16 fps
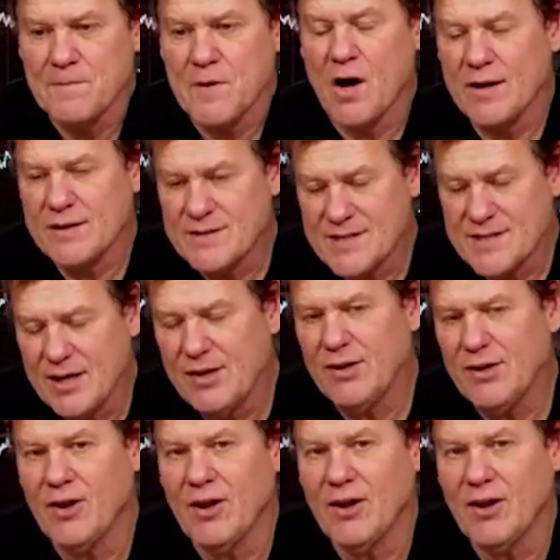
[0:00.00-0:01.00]

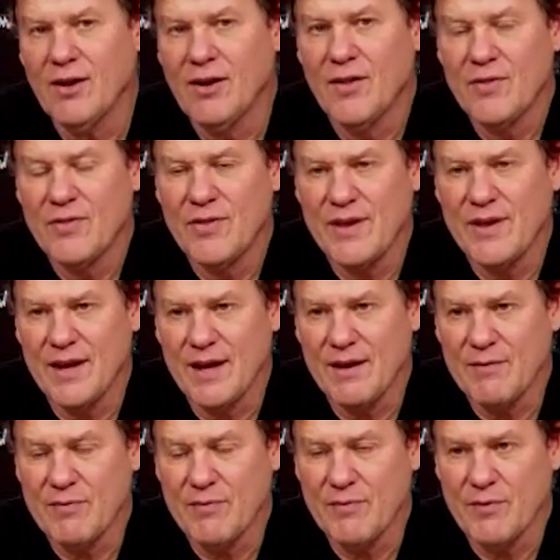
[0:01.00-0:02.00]
until
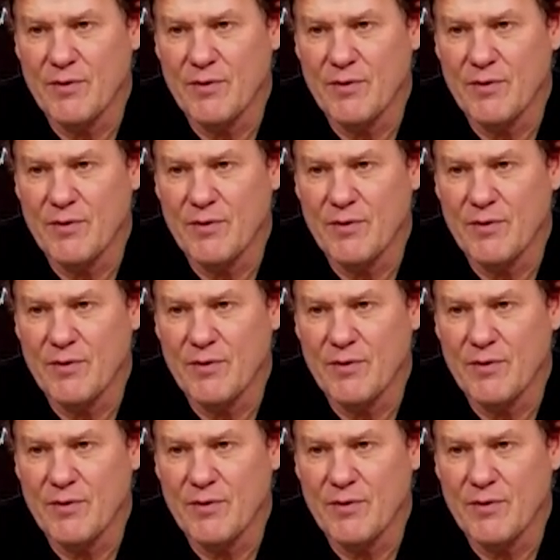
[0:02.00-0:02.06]
the